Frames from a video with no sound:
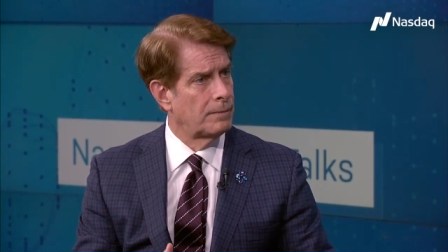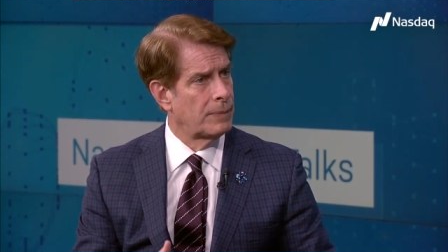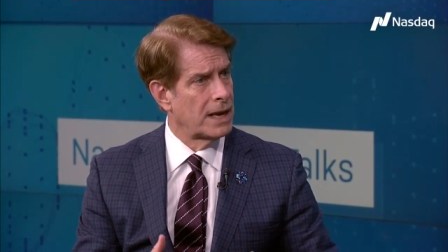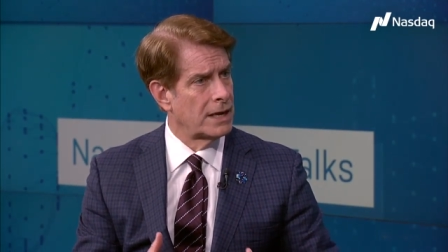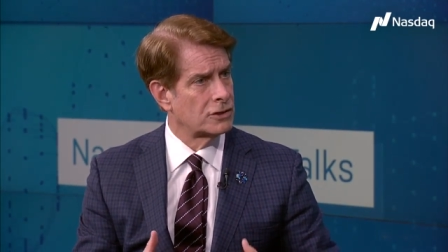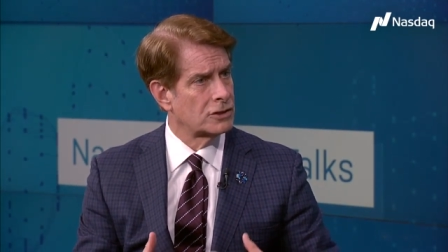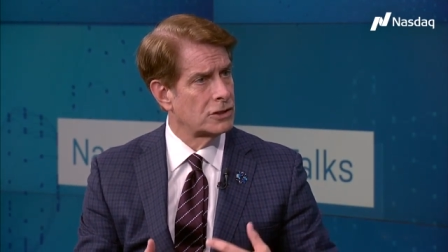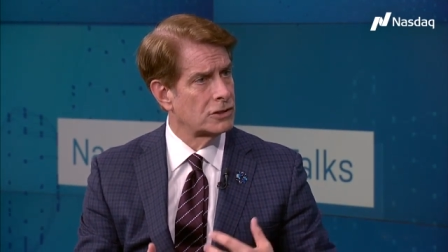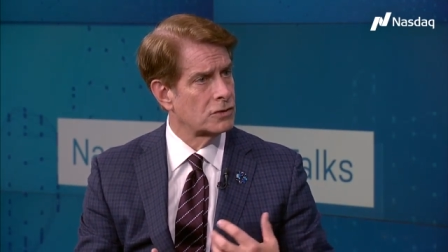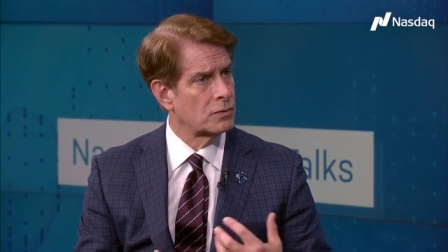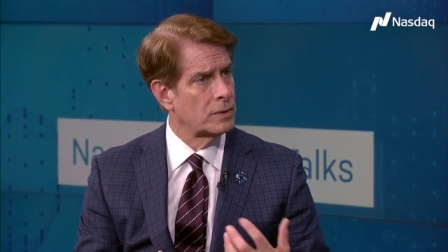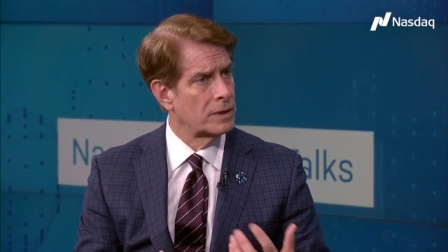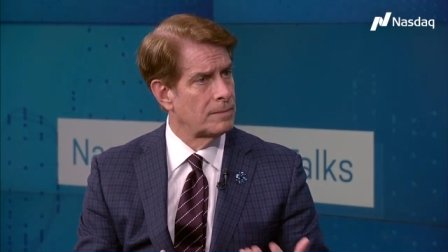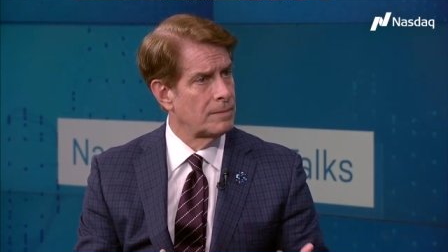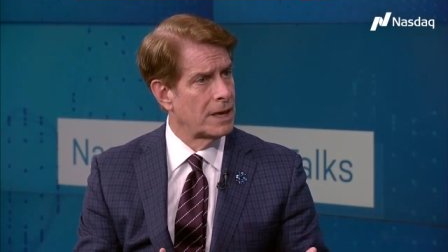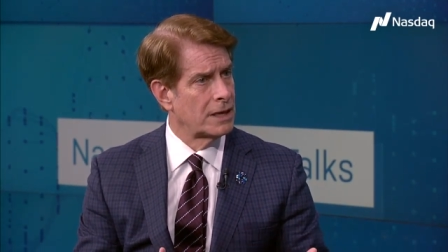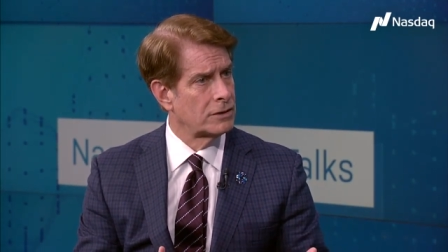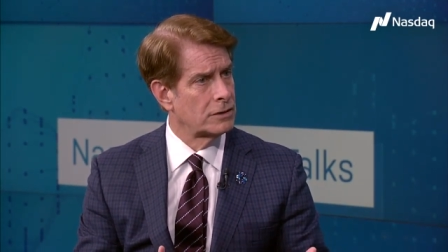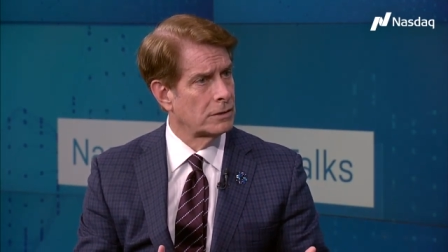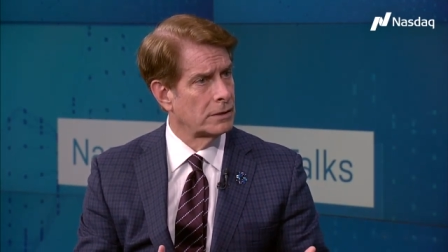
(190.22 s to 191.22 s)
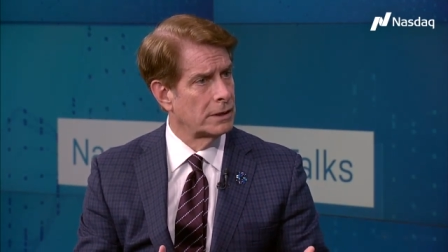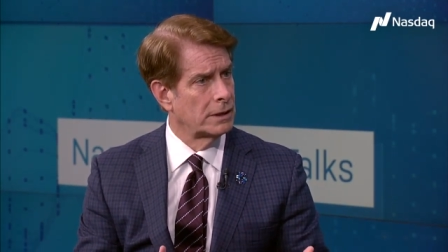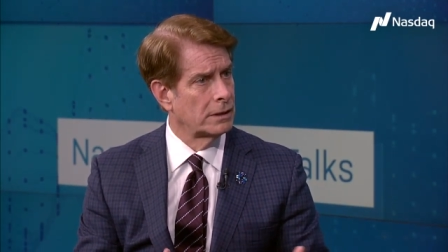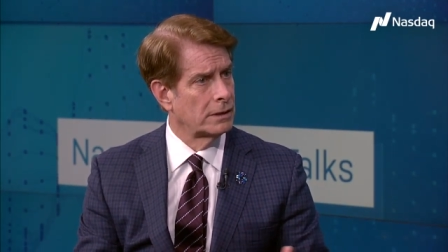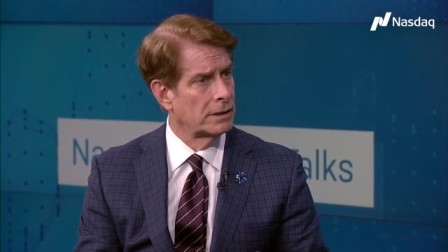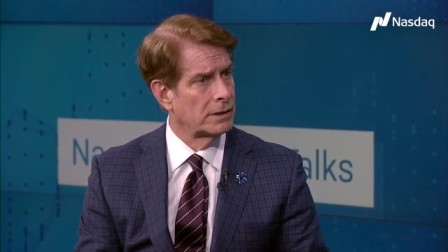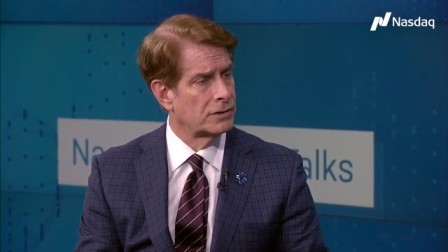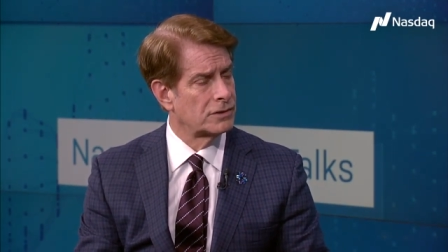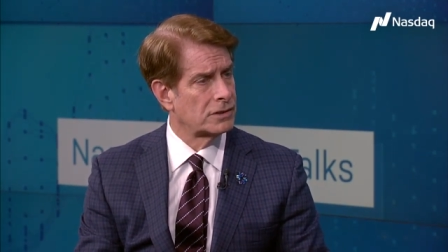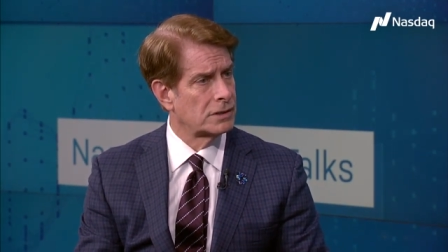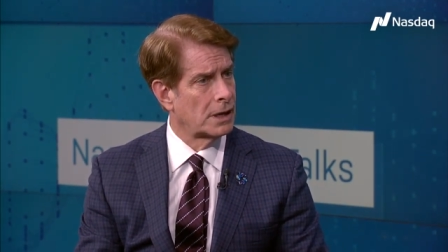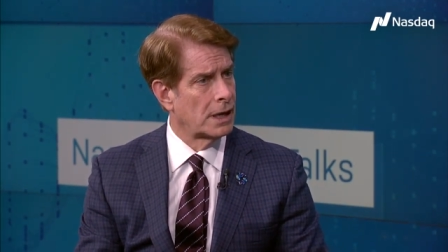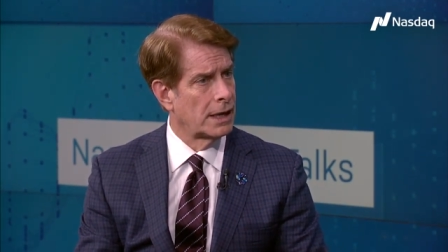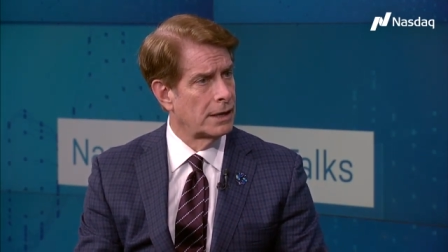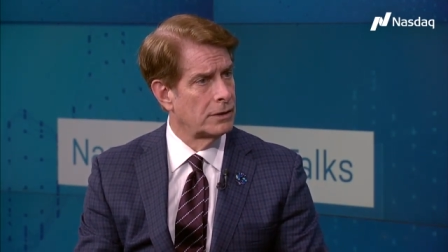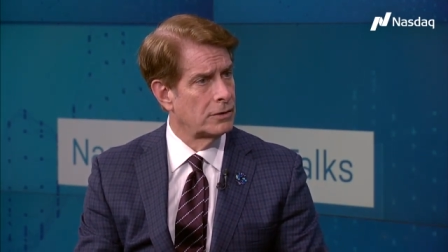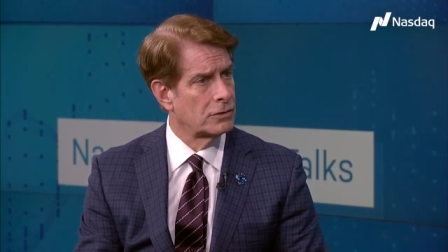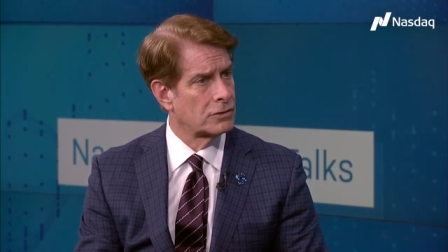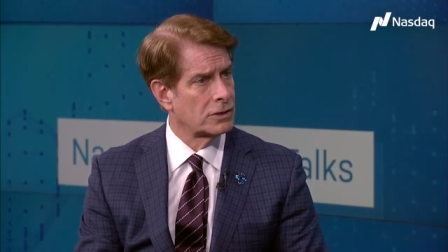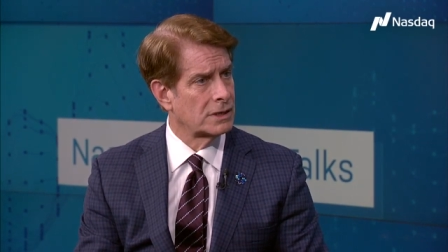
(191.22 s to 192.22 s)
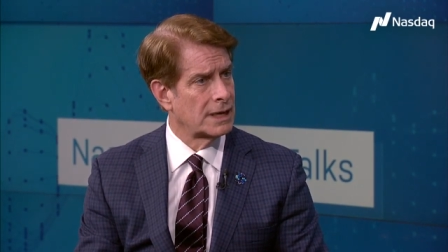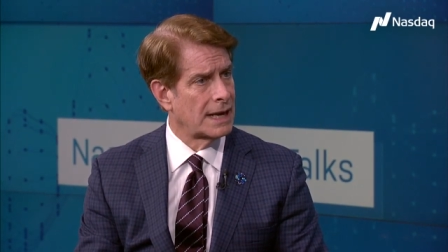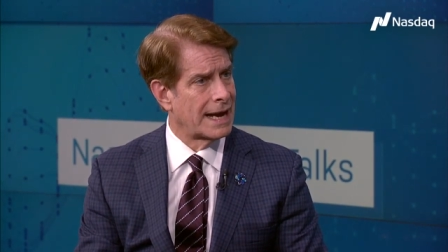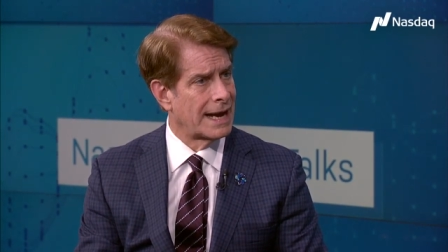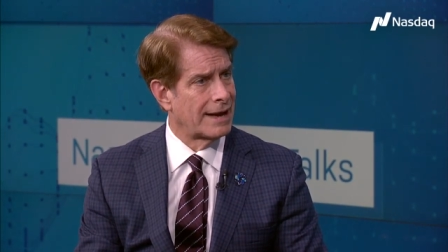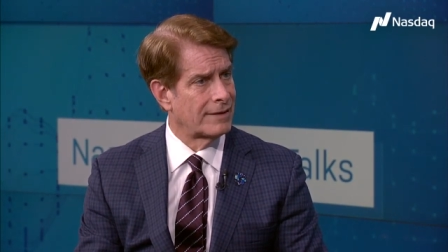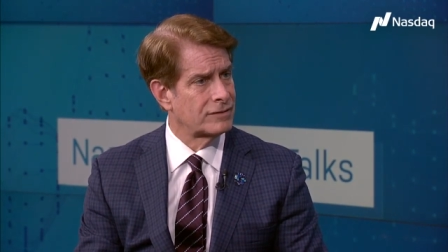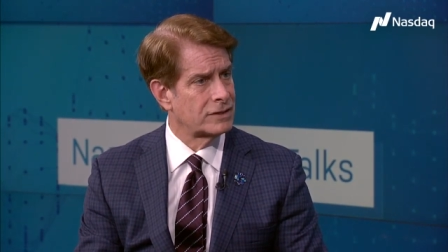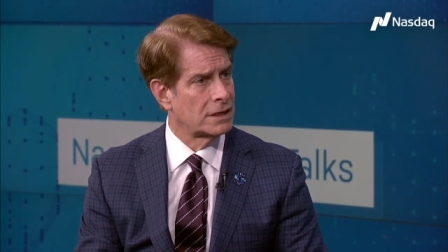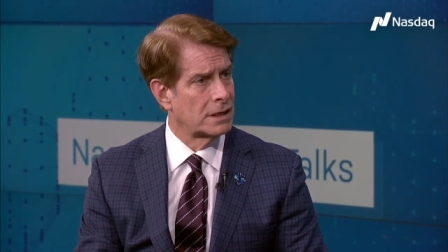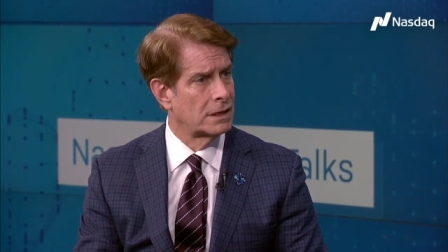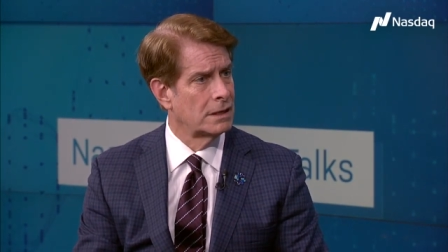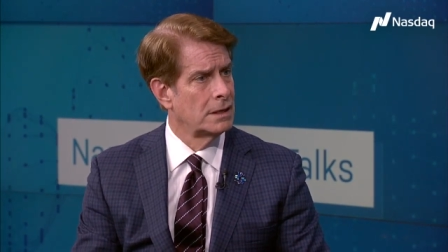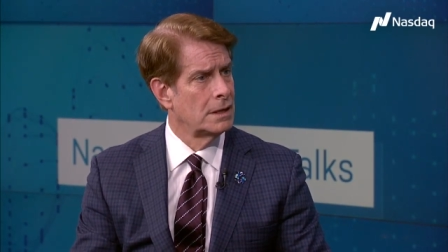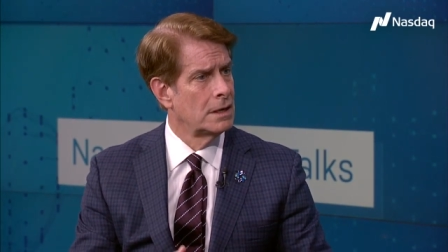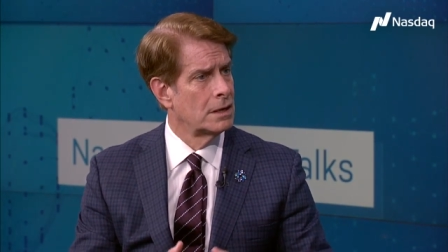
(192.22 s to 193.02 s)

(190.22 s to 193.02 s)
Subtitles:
Patients with mental illness usually have to